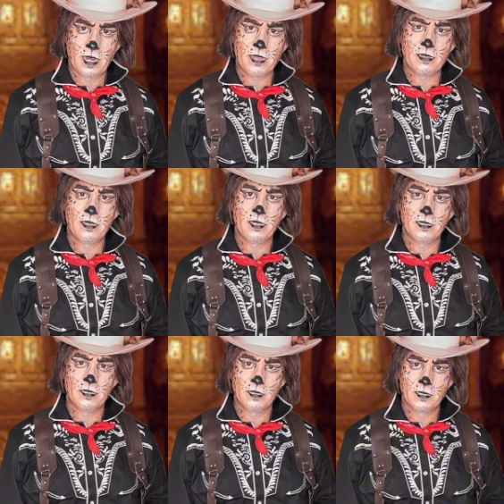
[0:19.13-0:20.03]
And I
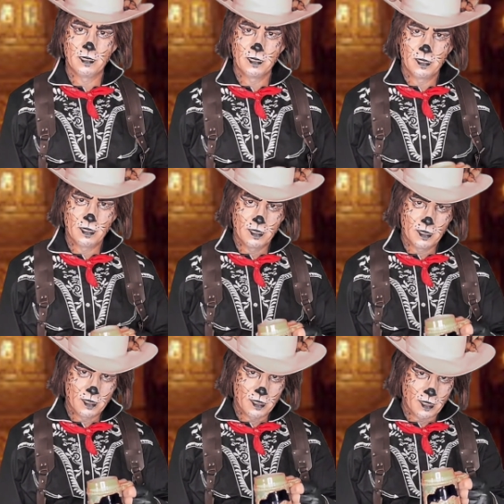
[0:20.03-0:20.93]
think,
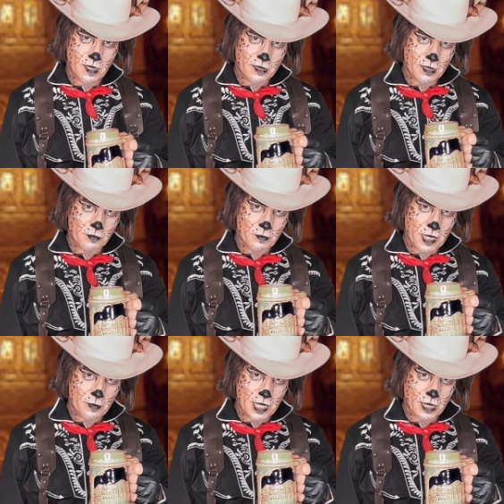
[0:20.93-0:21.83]
I think
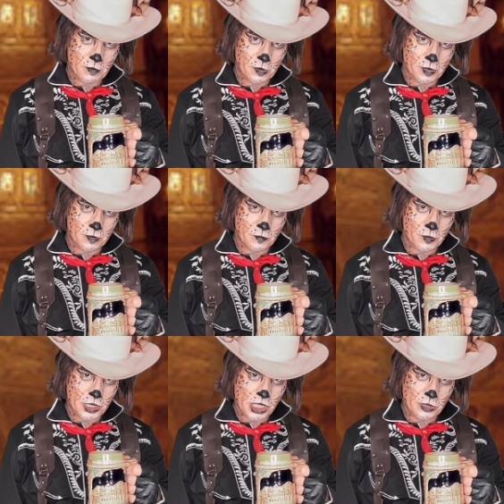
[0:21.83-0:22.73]
maybe I'm looking
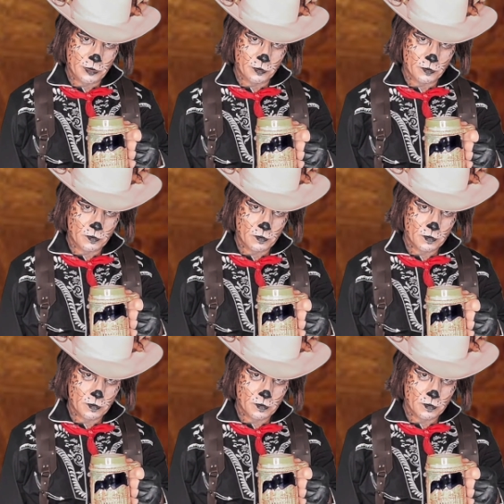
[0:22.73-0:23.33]
for you.